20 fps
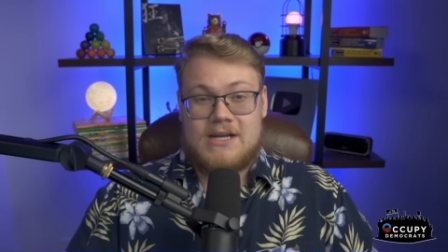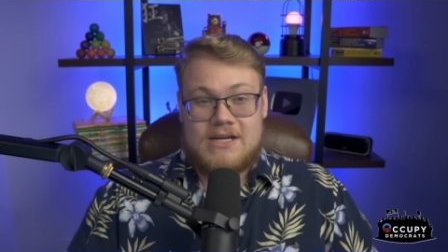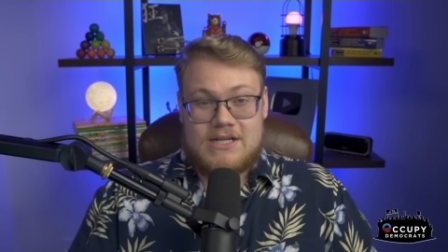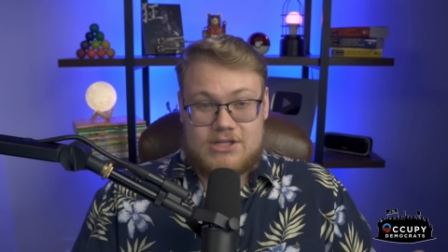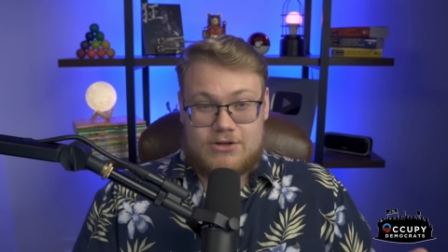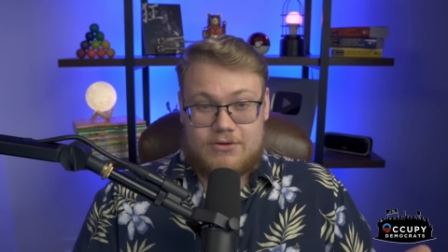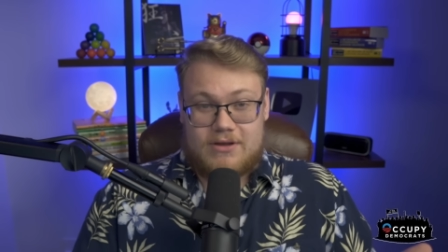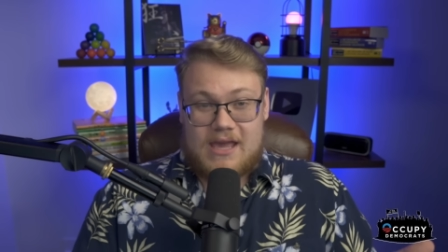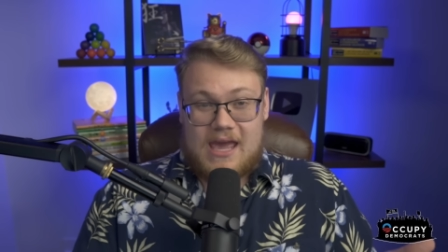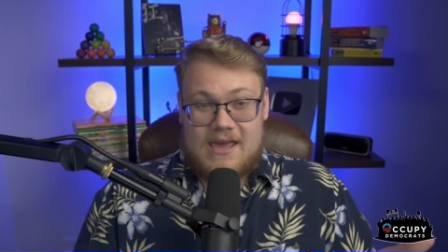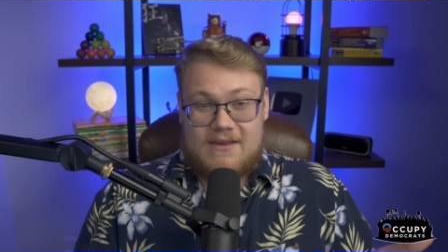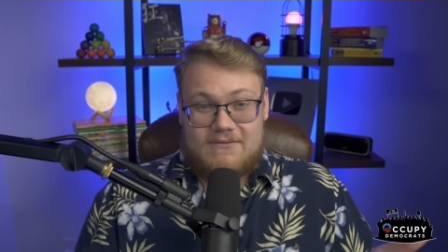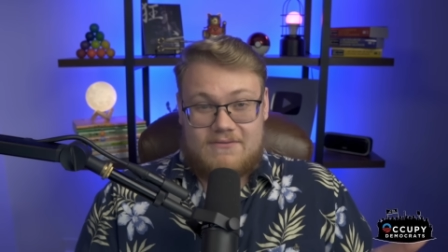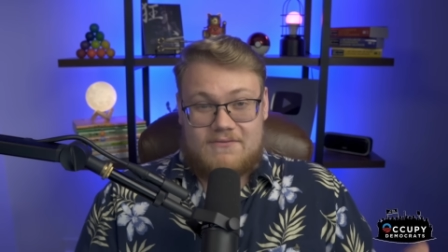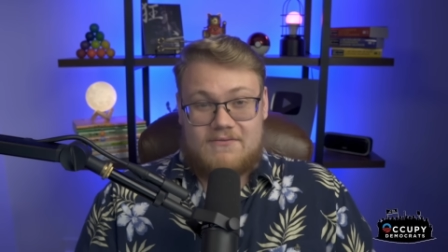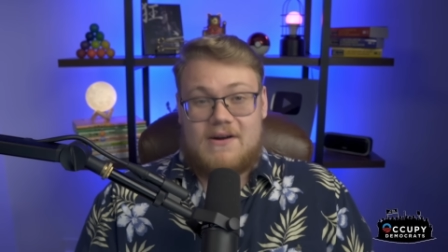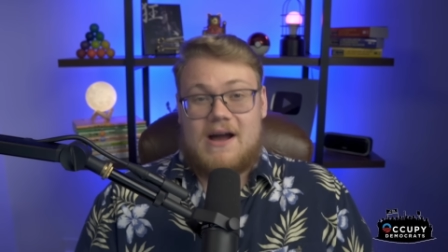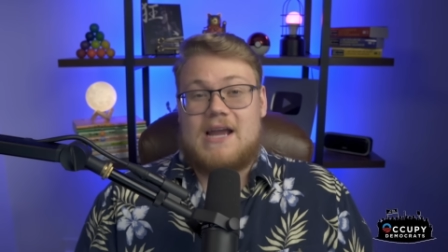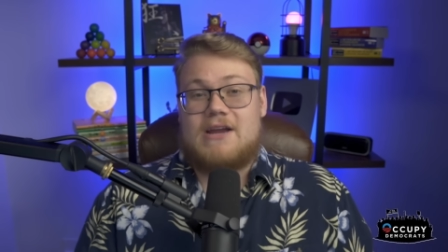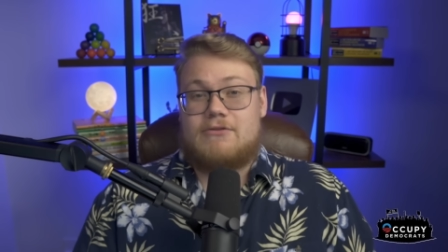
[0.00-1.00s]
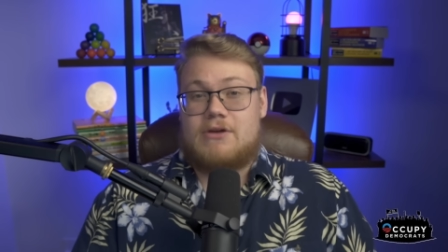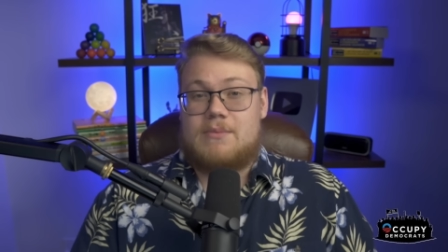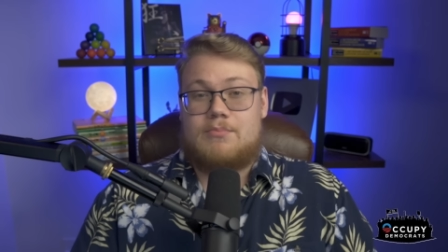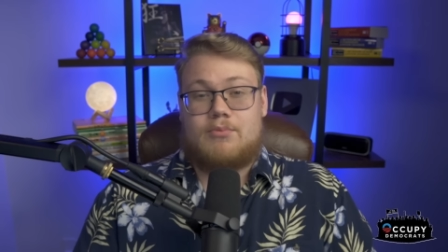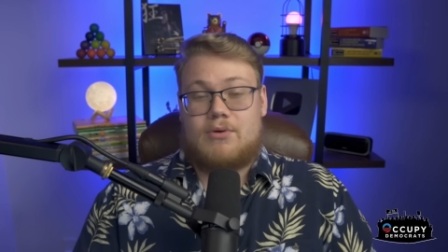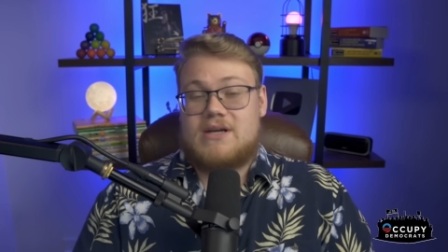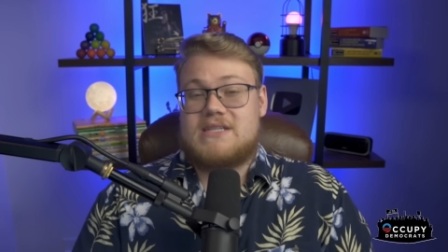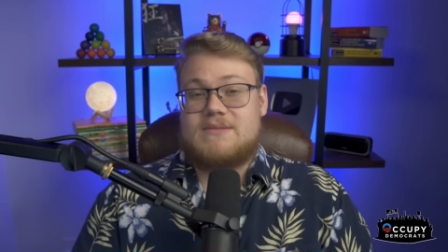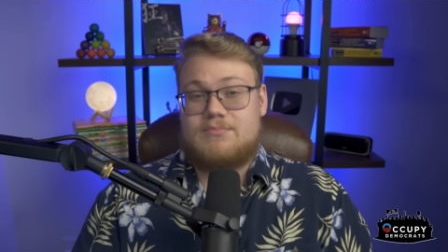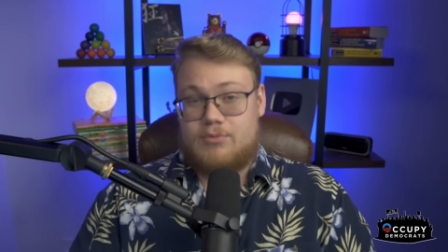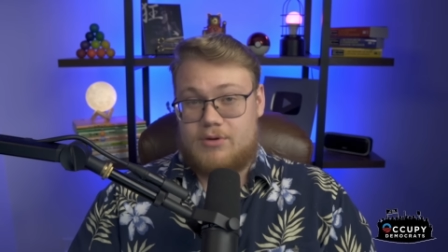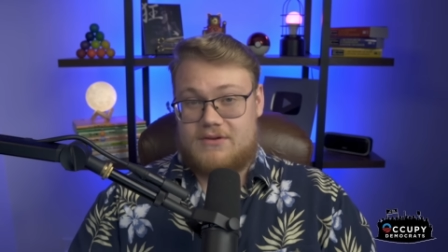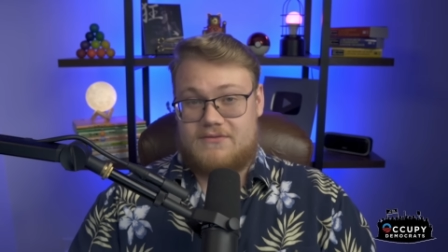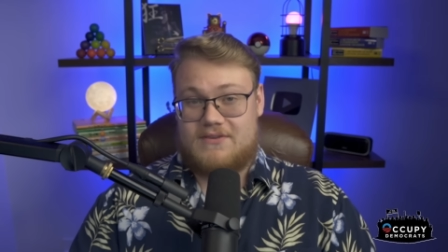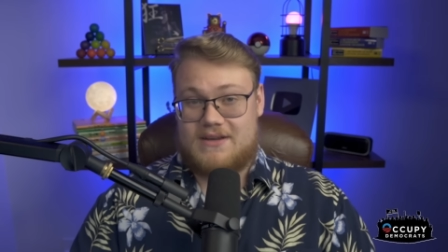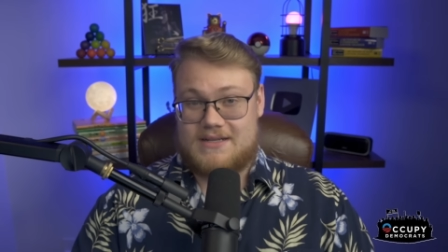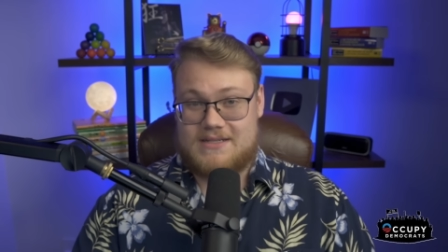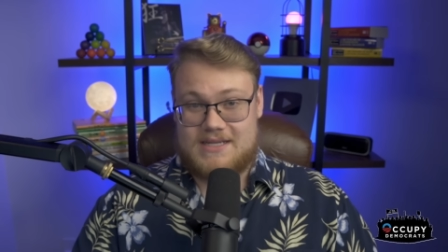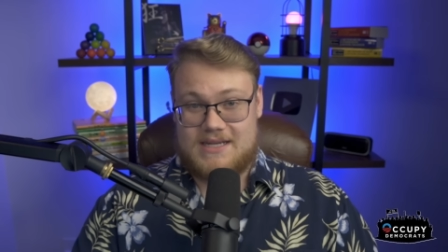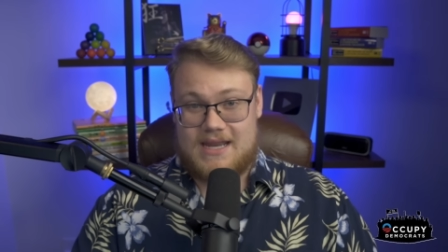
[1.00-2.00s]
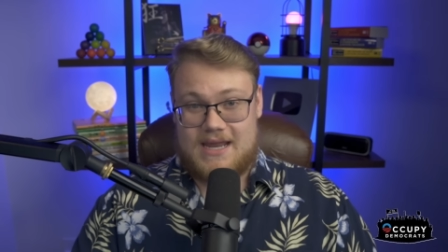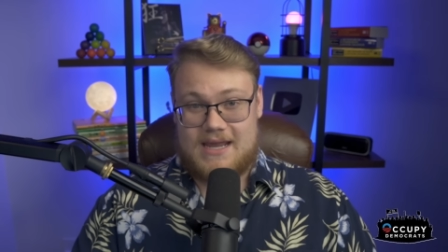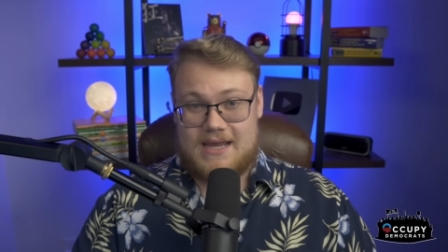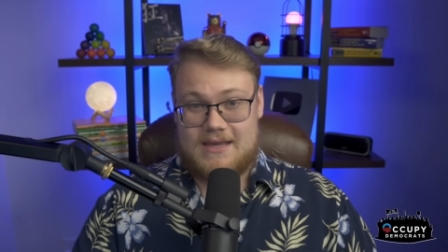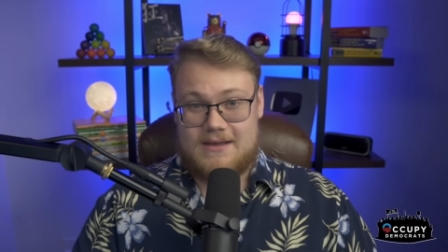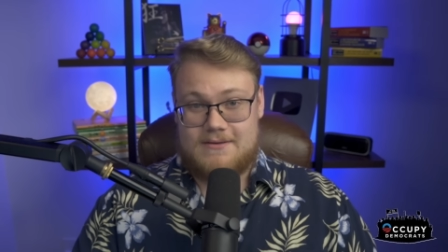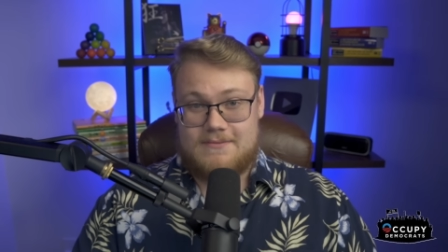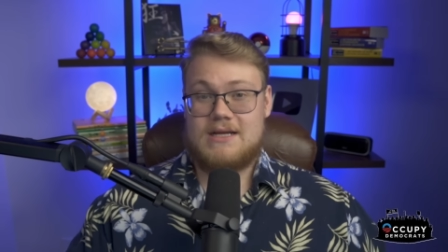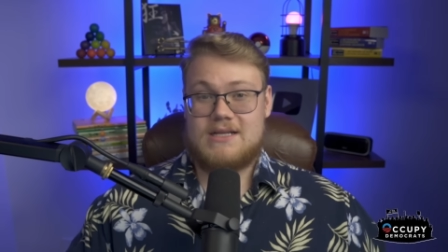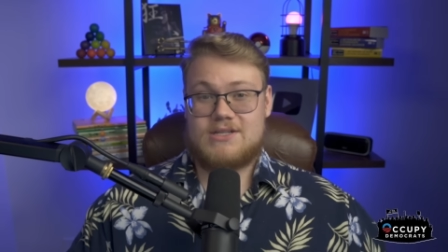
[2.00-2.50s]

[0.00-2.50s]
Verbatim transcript: during a fiery press briefing today.